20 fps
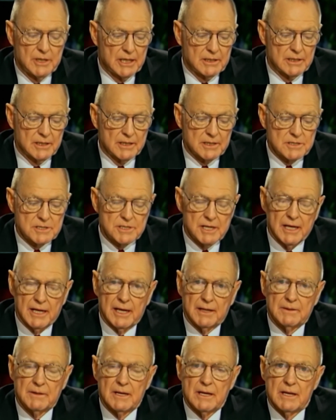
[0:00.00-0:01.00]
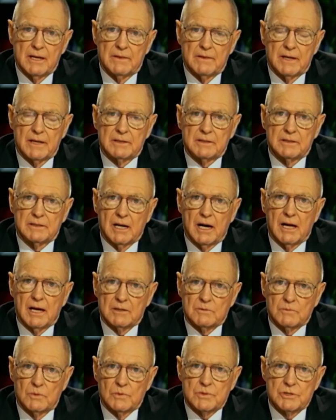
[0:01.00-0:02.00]
you need to understand that
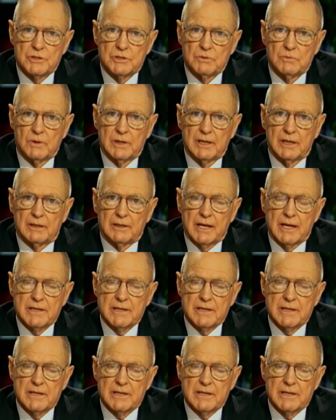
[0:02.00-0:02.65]
God wants you well.